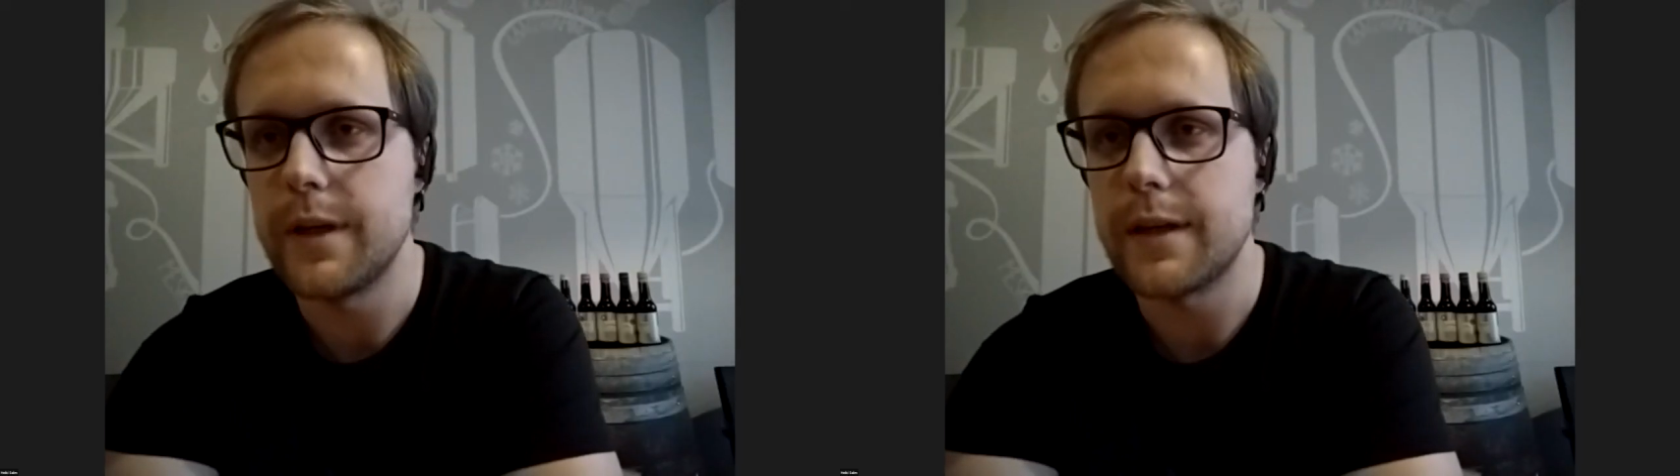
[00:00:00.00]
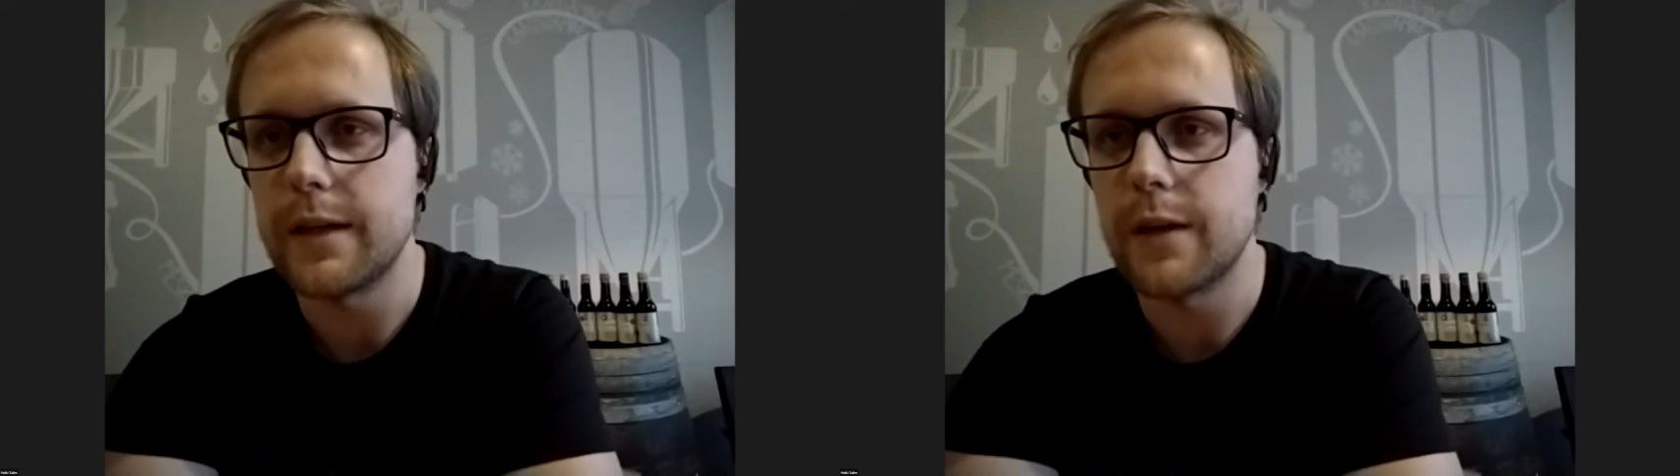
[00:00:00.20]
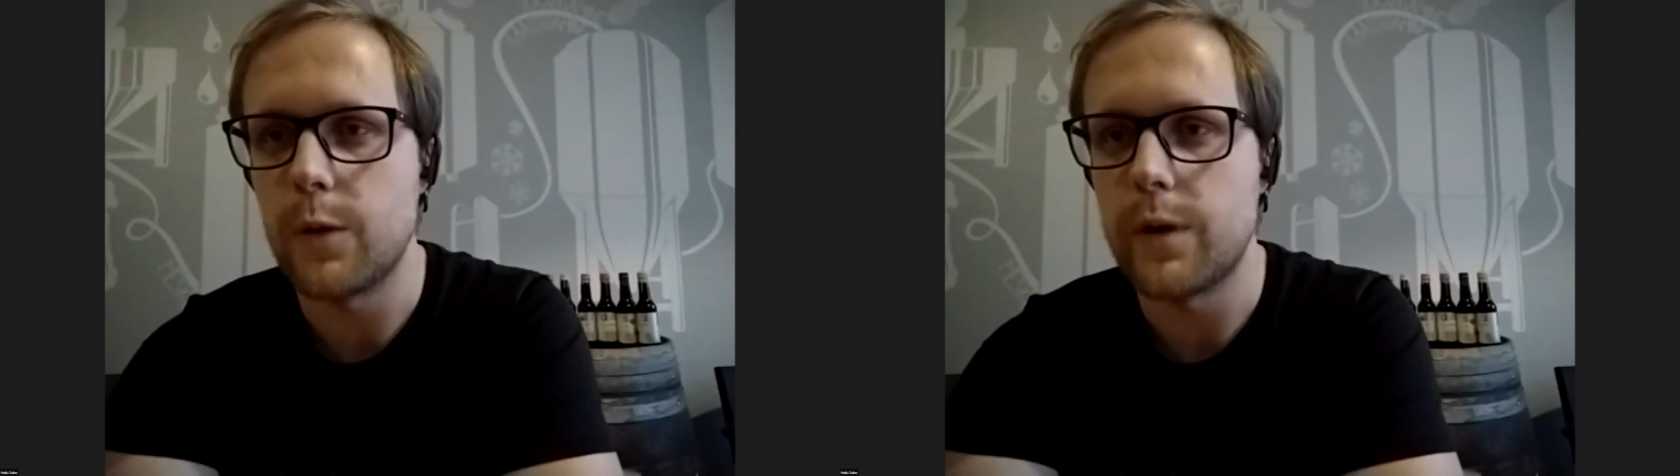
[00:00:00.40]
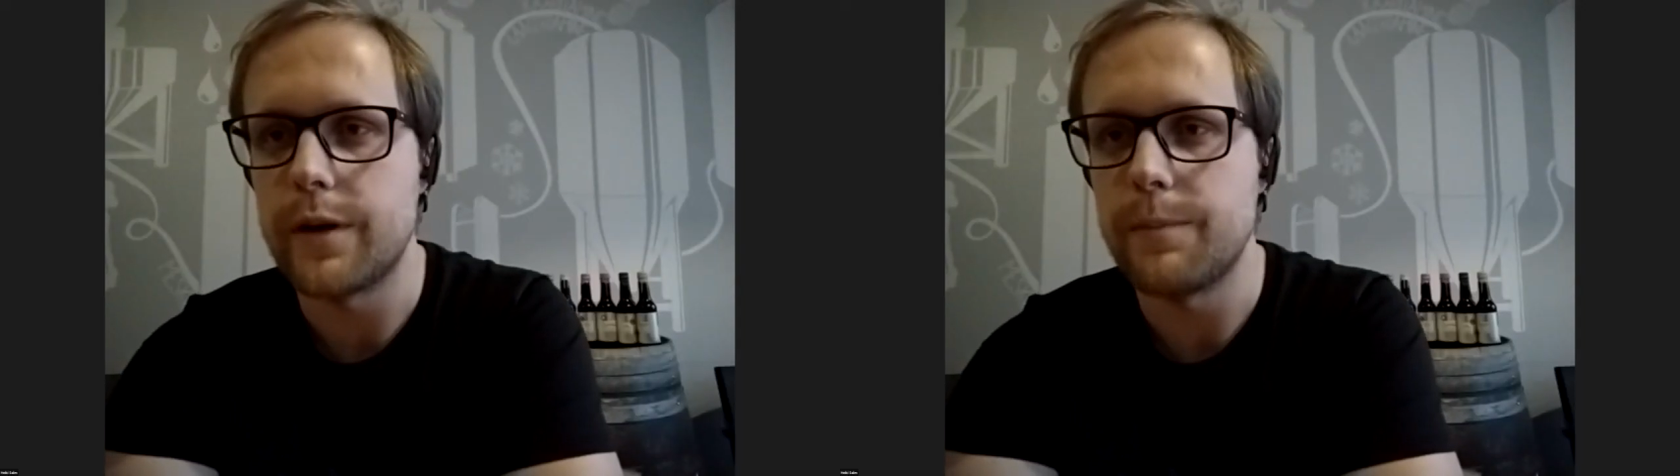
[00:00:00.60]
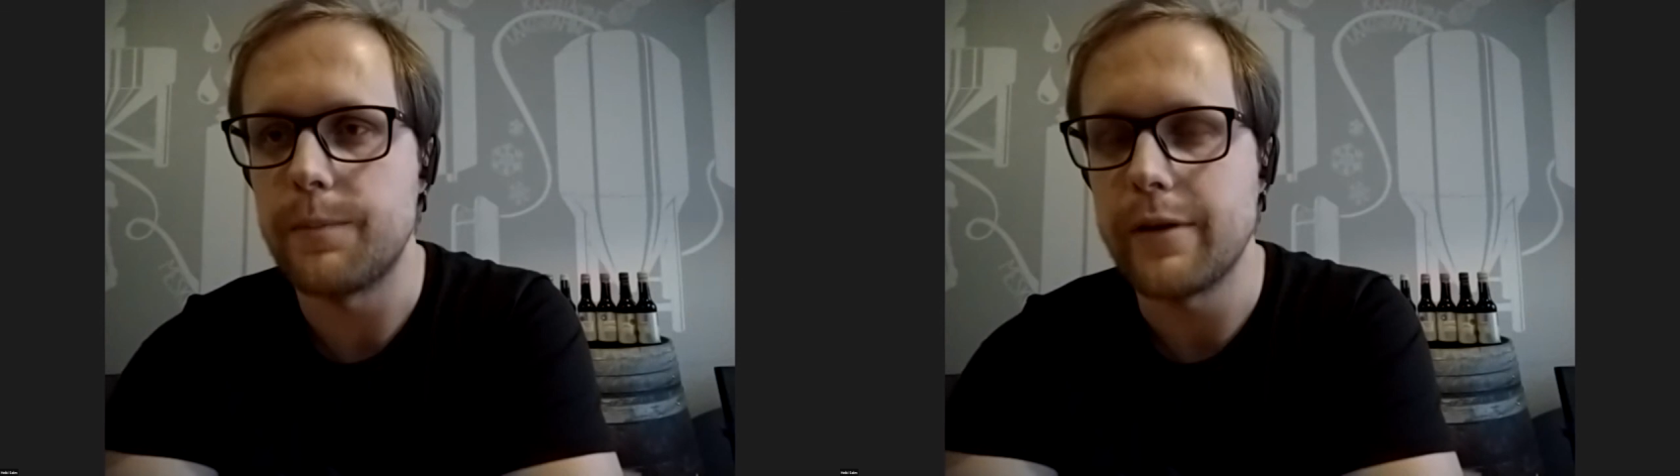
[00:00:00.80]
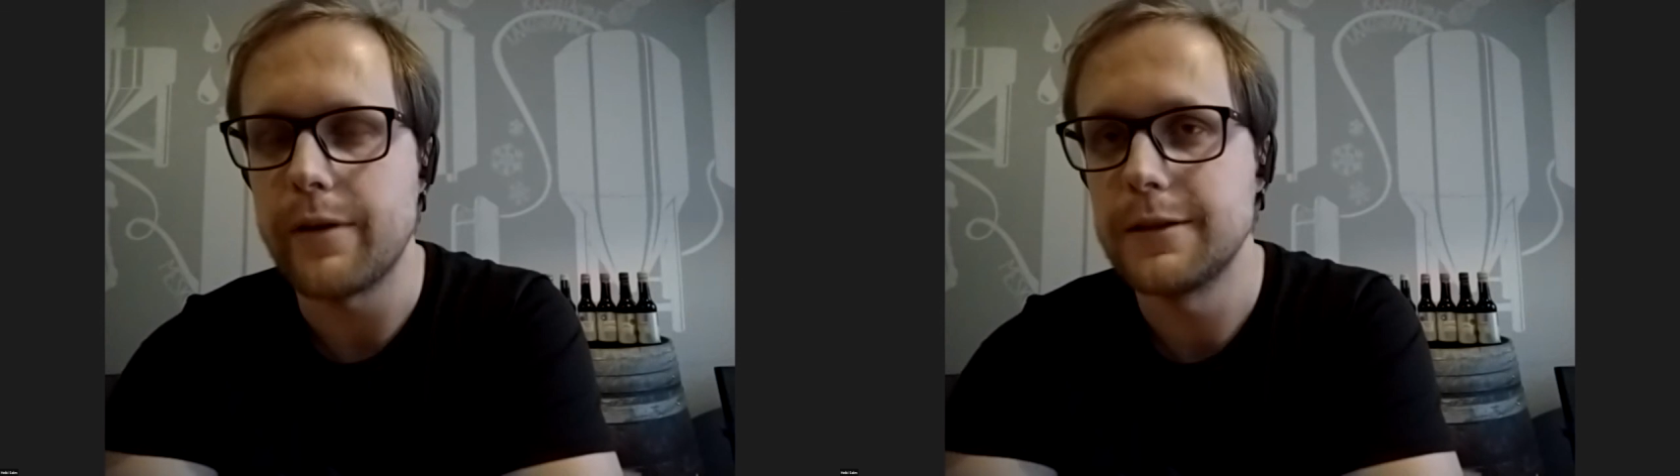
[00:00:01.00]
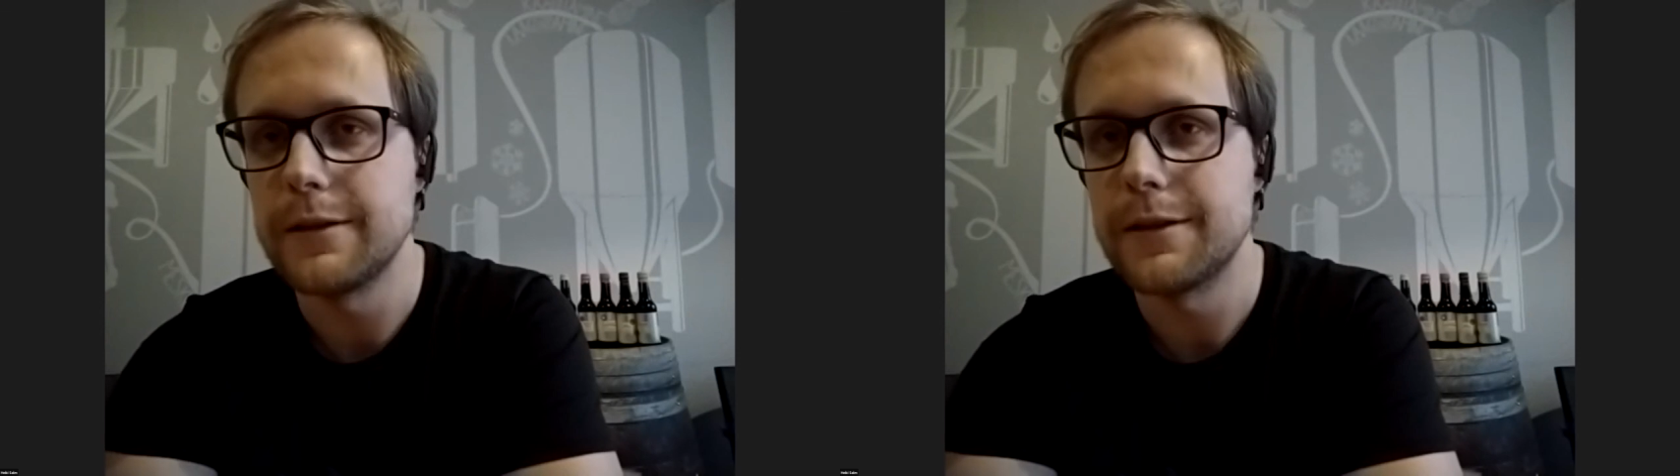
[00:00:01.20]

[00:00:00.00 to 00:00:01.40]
get our barrels?